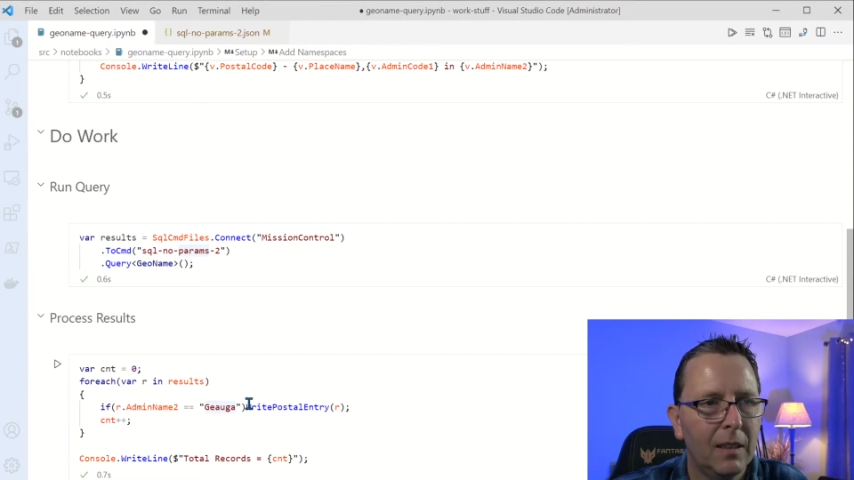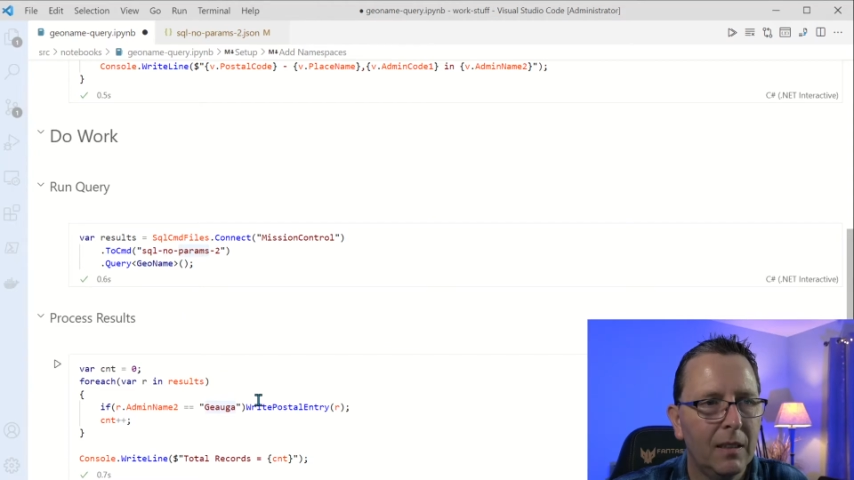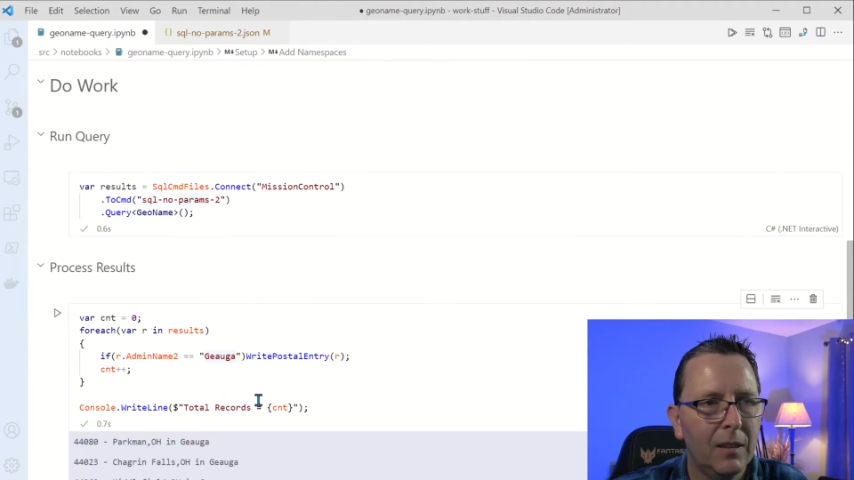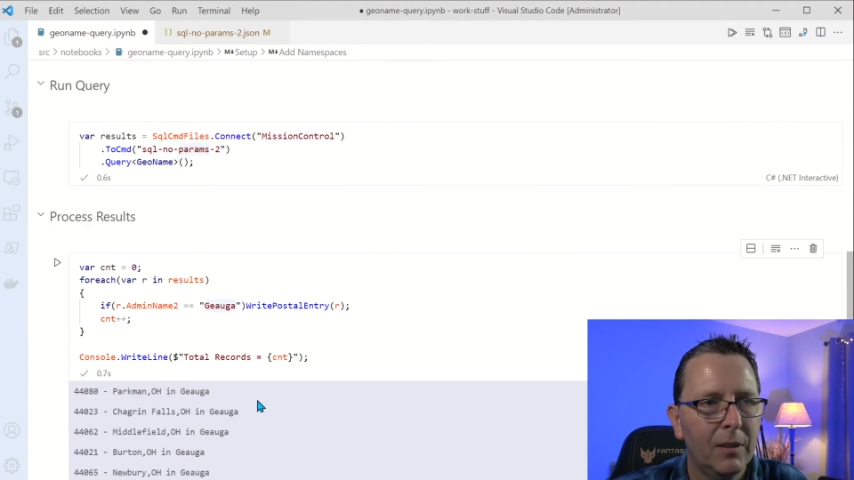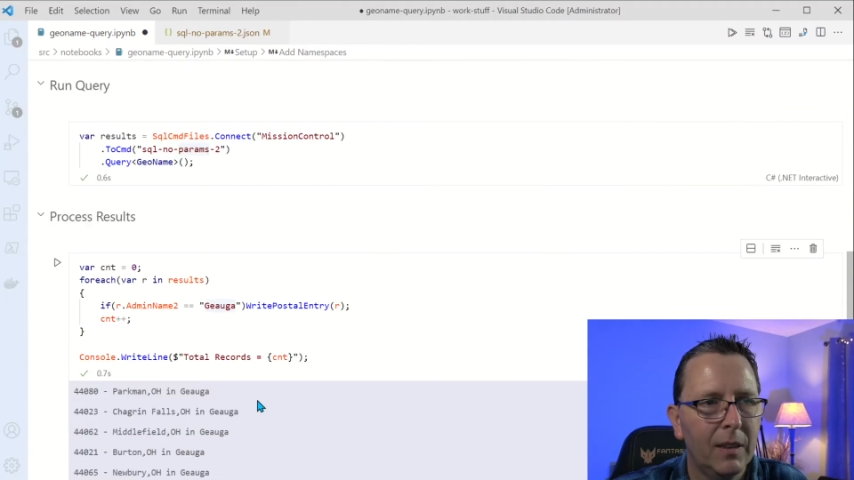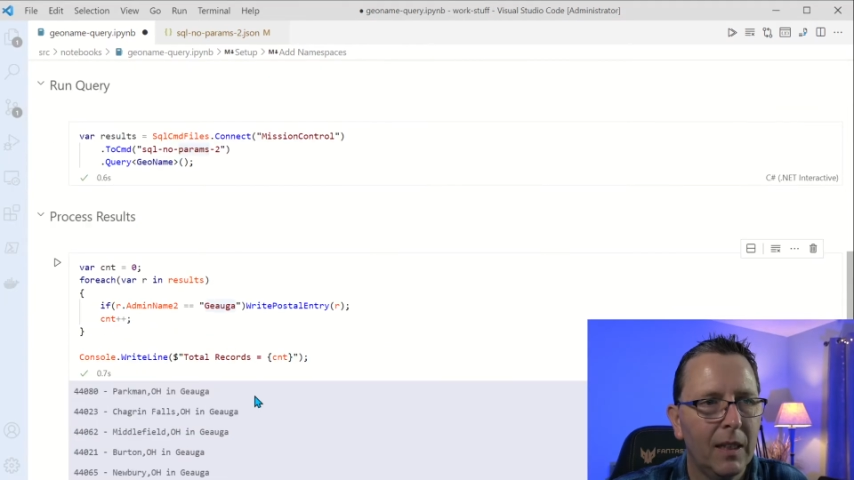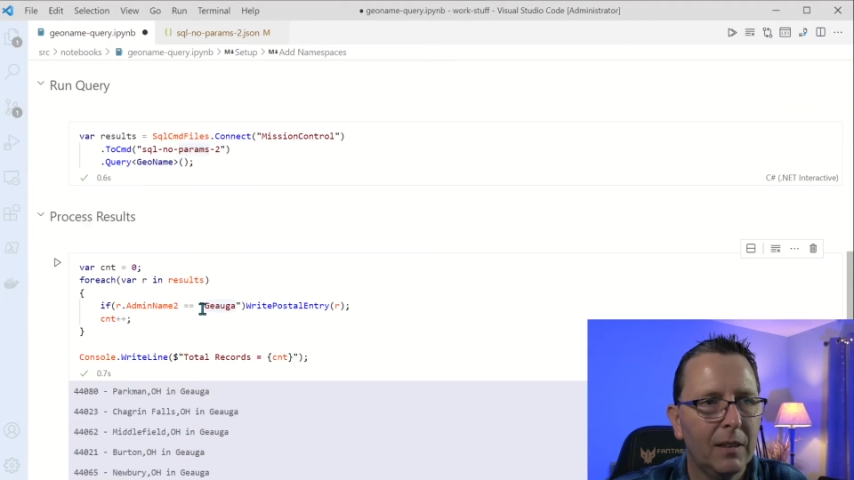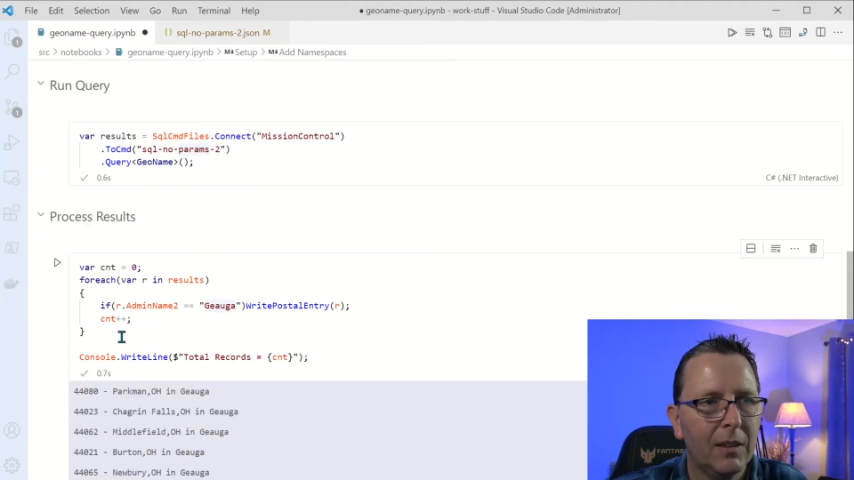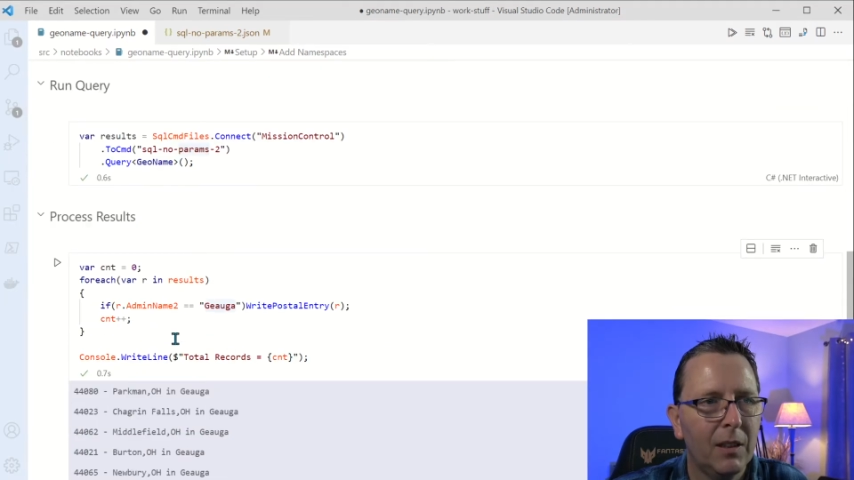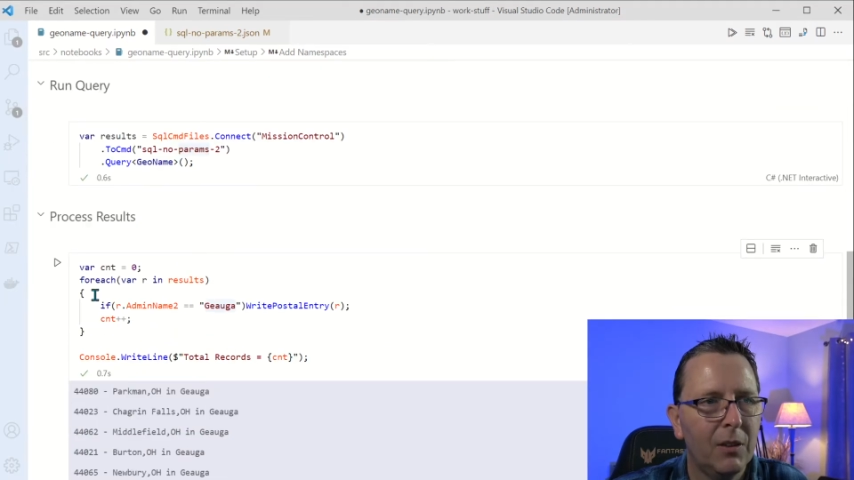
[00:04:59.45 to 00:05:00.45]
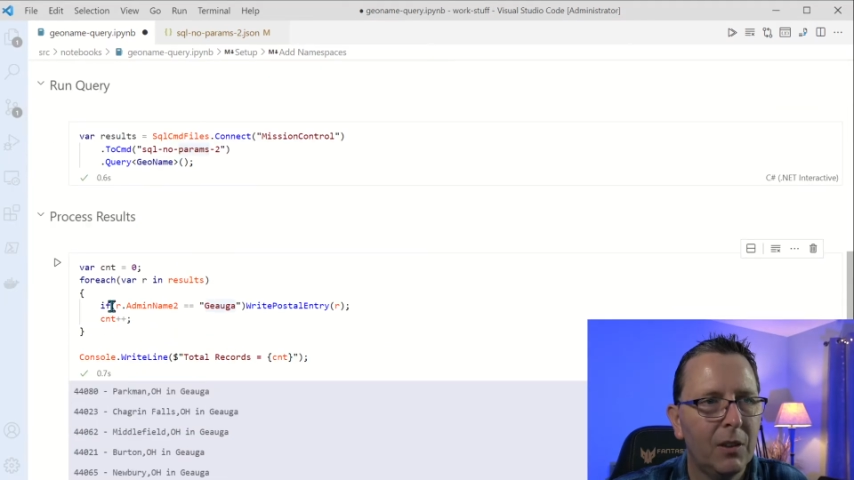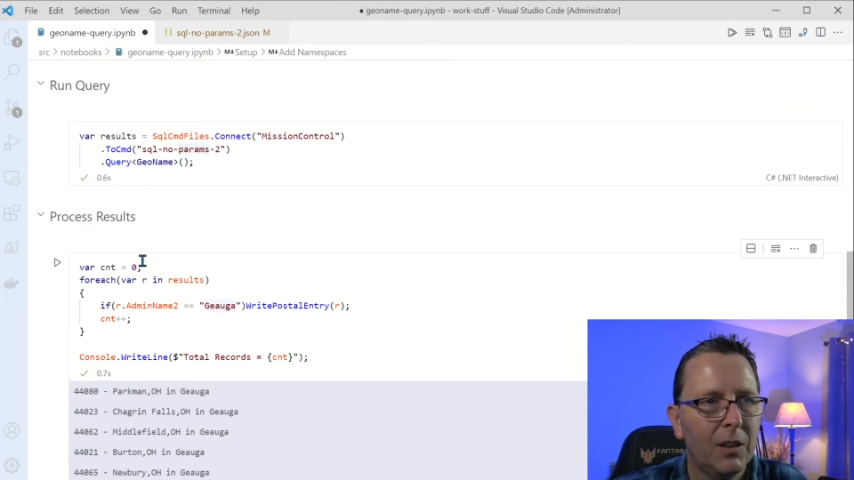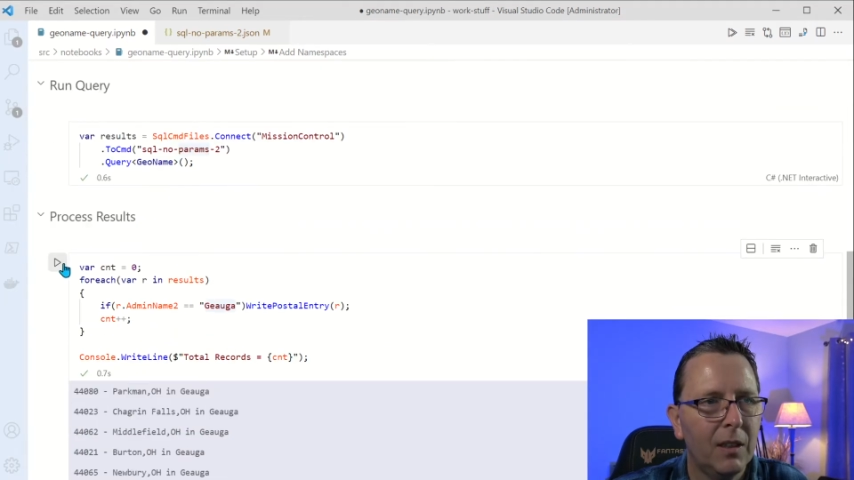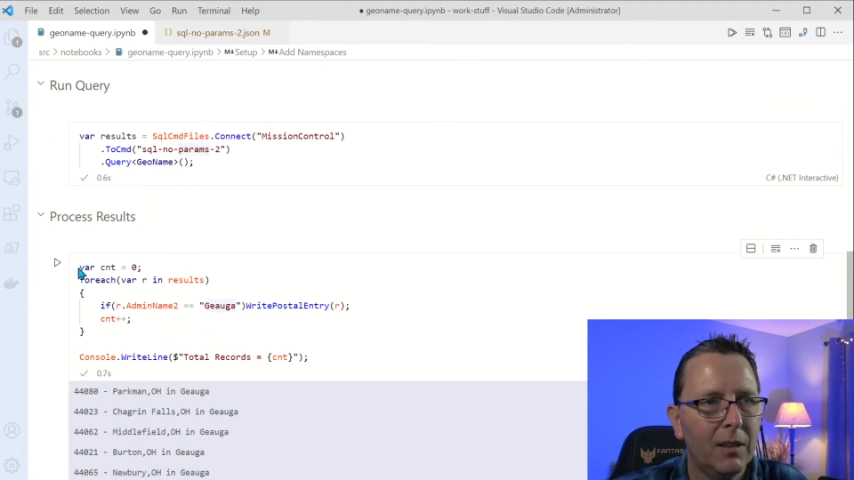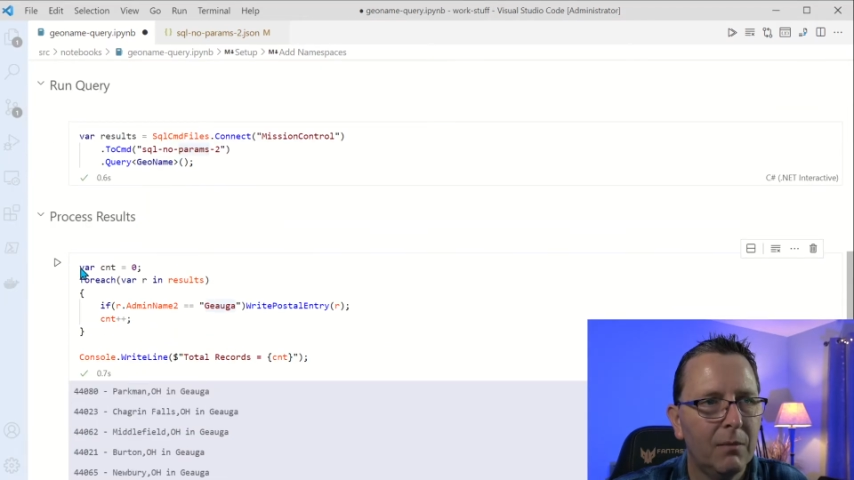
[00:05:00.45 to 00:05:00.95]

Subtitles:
doing the execution on,